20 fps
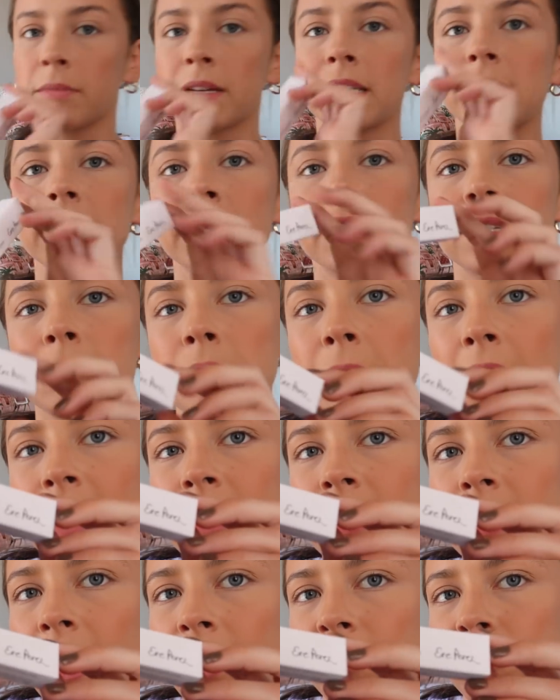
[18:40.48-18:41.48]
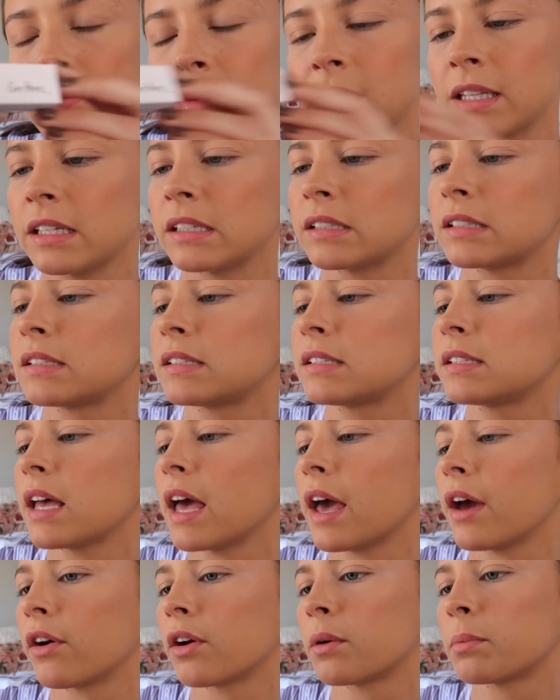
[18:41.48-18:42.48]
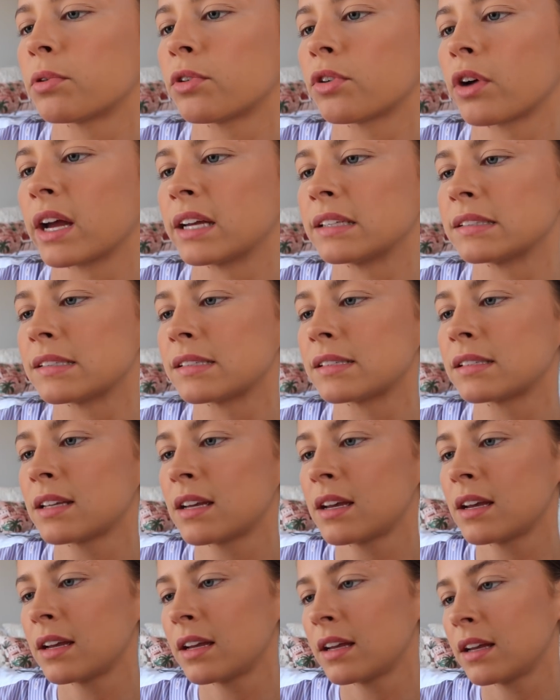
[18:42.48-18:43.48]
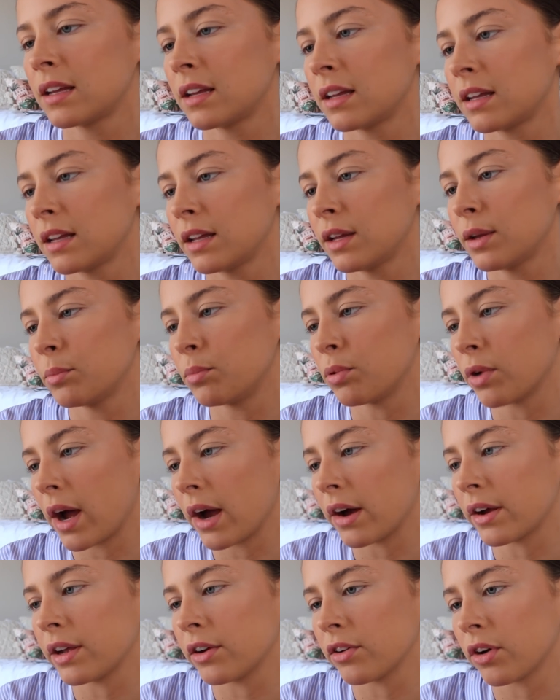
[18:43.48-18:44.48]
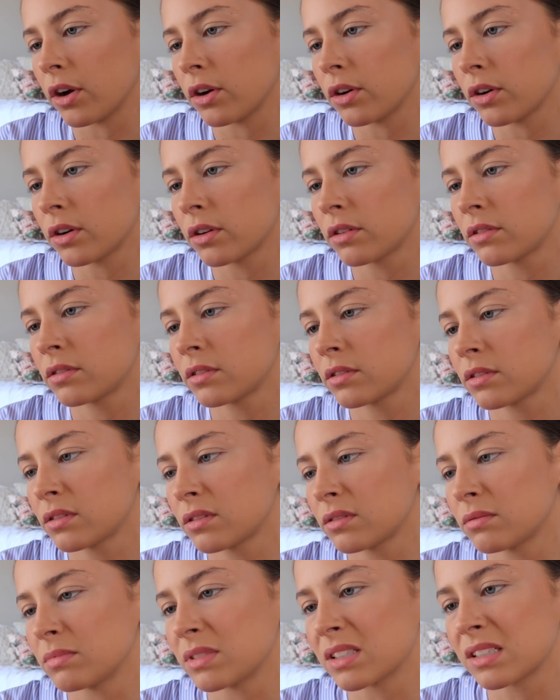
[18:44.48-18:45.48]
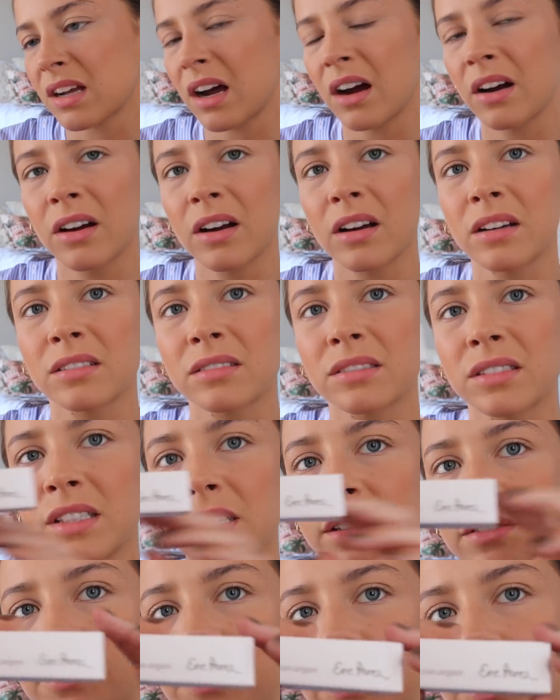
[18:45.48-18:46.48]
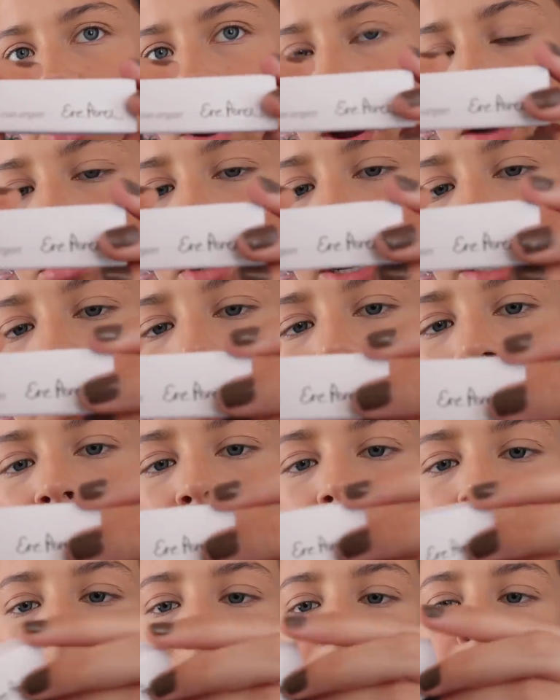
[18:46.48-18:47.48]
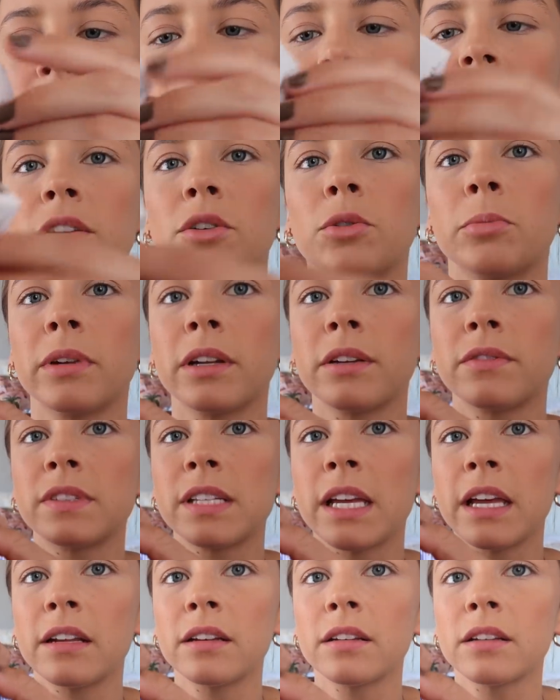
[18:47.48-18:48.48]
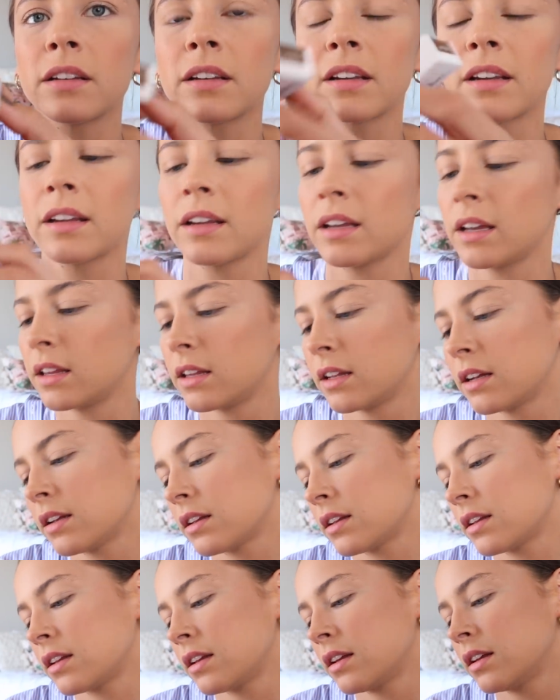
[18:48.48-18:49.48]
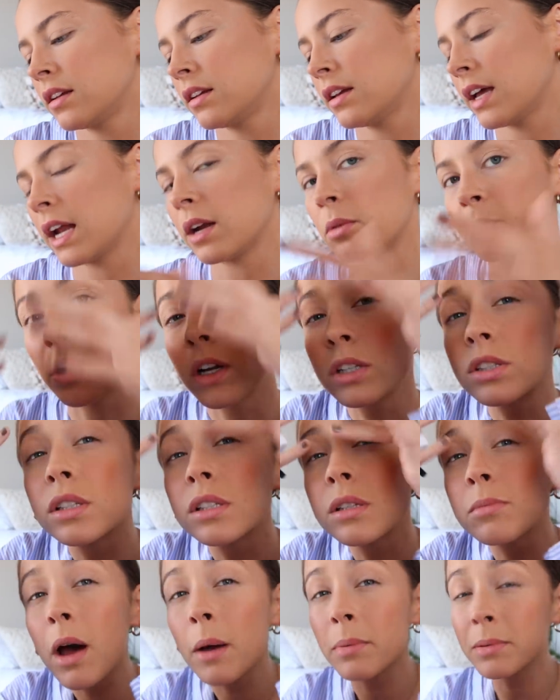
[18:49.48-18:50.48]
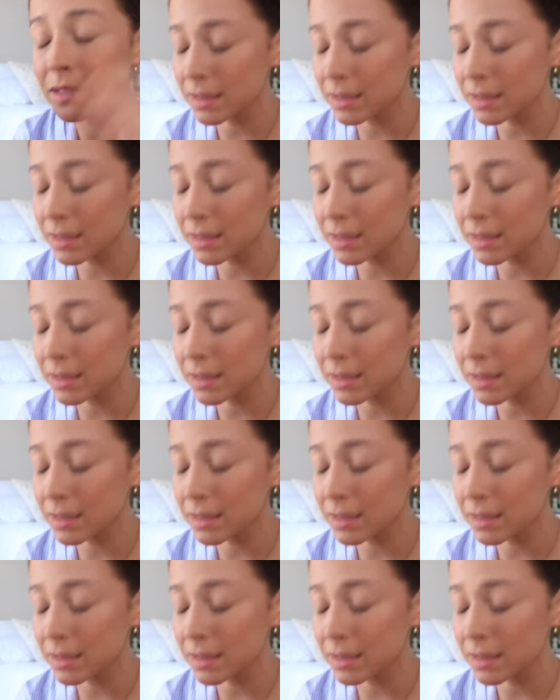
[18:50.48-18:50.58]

my sister Maddie gave me this Ere Perez Brow Hero mascara for your eyebrows. It's got like a little bit of tint in it and it brushes them up